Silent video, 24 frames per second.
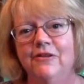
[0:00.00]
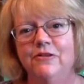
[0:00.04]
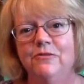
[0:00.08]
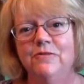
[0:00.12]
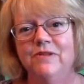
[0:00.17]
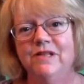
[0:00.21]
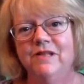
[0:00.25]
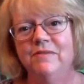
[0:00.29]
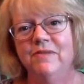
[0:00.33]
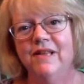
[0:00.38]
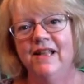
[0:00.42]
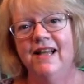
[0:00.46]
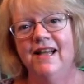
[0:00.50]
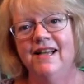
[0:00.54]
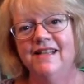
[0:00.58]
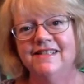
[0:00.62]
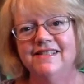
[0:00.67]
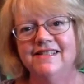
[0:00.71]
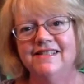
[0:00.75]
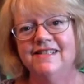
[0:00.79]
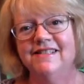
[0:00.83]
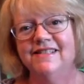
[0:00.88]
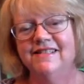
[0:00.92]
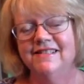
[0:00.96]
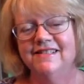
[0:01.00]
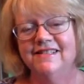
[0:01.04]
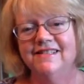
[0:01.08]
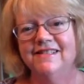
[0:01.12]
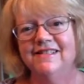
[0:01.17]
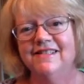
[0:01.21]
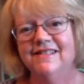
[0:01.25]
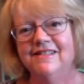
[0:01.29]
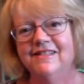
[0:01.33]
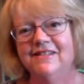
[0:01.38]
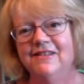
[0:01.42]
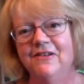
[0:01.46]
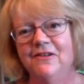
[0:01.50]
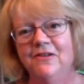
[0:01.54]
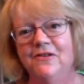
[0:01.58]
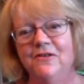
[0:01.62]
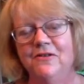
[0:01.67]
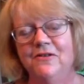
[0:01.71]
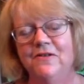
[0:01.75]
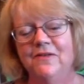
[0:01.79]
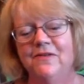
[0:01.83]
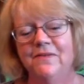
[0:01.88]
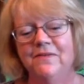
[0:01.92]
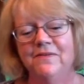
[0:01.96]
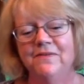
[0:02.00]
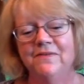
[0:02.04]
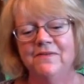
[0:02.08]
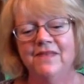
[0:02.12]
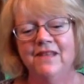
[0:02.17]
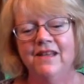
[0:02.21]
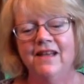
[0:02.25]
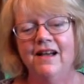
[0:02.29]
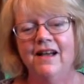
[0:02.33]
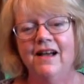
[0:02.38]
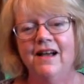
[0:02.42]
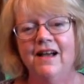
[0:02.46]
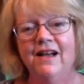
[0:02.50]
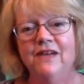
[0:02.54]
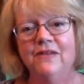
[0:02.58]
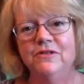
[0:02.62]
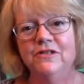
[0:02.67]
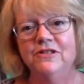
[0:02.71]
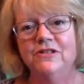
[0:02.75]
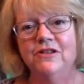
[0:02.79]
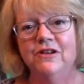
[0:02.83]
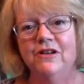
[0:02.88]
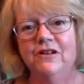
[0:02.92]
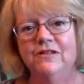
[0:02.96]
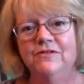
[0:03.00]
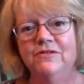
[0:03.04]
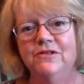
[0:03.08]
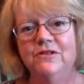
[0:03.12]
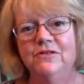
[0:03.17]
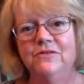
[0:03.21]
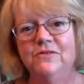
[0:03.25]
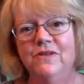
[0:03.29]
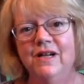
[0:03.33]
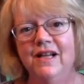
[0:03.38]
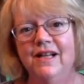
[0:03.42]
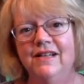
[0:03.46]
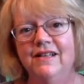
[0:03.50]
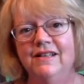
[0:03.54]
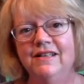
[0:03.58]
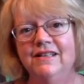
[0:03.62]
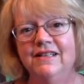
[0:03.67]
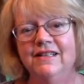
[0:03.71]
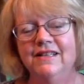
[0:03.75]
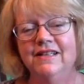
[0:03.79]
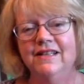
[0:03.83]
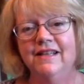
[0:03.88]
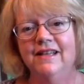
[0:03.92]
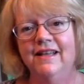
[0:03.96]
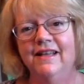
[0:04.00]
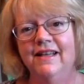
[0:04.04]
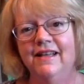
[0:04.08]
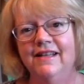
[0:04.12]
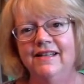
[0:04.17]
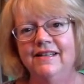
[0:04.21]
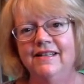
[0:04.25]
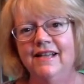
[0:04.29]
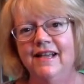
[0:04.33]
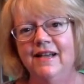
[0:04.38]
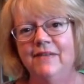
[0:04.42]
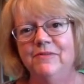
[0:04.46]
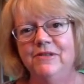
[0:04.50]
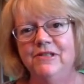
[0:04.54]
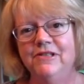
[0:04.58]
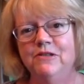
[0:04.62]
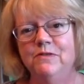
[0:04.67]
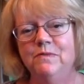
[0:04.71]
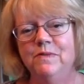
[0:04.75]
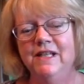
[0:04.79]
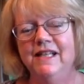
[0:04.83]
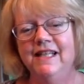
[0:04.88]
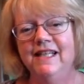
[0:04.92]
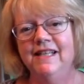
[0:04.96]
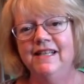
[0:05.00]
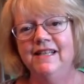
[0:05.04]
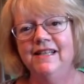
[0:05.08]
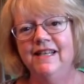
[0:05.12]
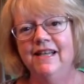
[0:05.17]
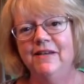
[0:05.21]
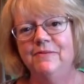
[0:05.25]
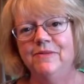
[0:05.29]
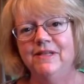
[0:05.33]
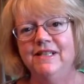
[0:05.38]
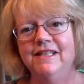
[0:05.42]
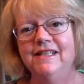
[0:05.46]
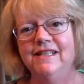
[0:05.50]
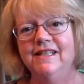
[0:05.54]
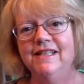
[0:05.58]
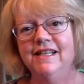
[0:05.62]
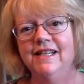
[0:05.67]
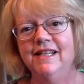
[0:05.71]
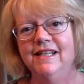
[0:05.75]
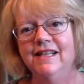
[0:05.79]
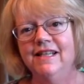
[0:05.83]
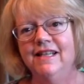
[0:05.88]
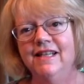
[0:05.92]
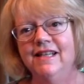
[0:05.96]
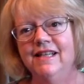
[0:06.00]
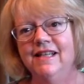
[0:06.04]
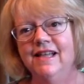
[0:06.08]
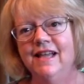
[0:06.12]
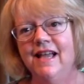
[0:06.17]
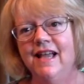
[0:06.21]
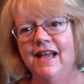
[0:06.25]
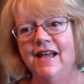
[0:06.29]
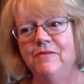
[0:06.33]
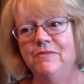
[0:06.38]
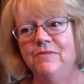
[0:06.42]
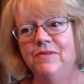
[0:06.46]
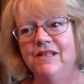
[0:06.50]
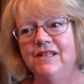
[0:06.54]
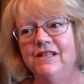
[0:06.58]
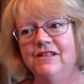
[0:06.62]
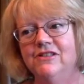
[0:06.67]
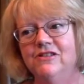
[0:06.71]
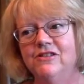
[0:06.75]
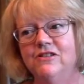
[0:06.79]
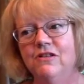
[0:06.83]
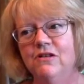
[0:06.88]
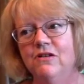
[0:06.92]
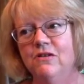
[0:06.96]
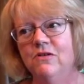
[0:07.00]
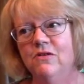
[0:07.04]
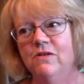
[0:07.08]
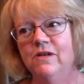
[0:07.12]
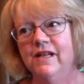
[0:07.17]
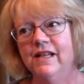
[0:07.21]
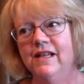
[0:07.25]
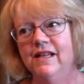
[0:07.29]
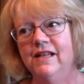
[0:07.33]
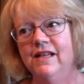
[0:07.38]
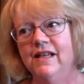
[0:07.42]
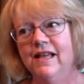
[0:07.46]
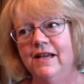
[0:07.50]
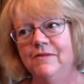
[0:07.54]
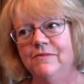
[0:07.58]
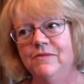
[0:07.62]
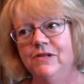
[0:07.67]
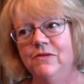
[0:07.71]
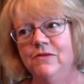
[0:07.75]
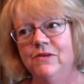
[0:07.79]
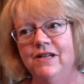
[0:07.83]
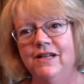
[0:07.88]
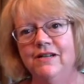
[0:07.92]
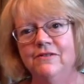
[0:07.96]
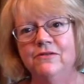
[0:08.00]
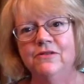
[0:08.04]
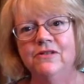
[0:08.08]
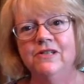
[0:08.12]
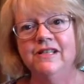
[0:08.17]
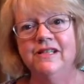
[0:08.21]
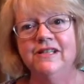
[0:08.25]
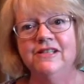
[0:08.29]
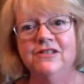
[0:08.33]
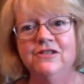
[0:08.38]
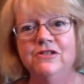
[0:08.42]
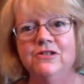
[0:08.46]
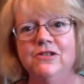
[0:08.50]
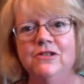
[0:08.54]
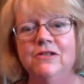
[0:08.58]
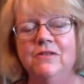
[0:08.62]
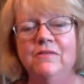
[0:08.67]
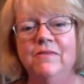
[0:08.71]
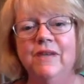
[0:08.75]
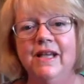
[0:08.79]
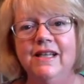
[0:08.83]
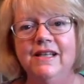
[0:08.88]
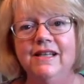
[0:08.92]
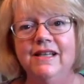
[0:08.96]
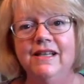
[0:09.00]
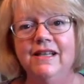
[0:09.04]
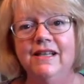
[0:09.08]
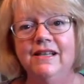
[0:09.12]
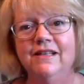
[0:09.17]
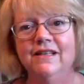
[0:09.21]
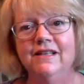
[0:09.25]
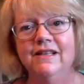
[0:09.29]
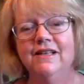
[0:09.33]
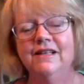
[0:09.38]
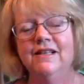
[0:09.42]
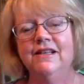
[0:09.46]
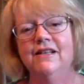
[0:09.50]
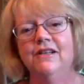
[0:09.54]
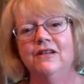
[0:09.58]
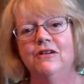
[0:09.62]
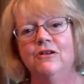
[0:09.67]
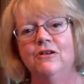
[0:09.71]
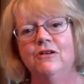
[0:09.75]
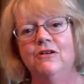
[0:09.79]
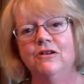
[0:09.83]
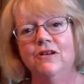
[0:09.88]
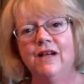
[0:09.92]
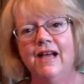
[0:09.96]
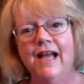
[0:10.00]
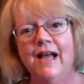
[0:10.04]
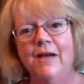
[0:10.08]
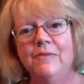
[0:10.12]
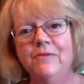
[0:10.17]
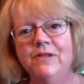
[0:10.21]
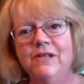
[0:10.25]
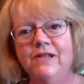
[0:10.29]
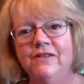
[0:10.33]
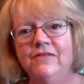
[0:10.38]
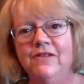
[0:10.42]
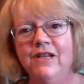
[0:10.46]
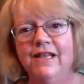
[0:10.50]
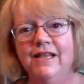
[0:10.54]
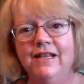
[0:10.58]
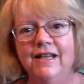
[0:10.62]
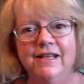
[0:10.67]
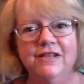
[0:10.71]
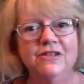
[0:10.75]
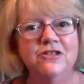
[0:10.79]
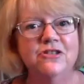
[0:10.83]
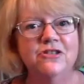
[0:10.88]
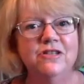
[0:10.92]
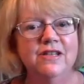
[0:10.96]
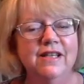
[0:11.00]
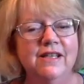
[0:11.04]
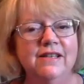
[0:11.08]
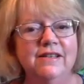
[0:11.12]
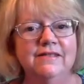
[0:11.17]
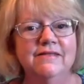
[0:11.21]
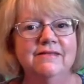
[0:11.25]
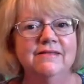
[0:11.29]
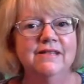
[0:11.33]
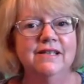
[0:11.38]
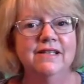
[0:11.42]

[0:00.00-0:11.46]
would be a blast. So I wish all of you well and happy spinning, happy knitting, happy sewing, happy whatever it is you're making, or happy vacationing.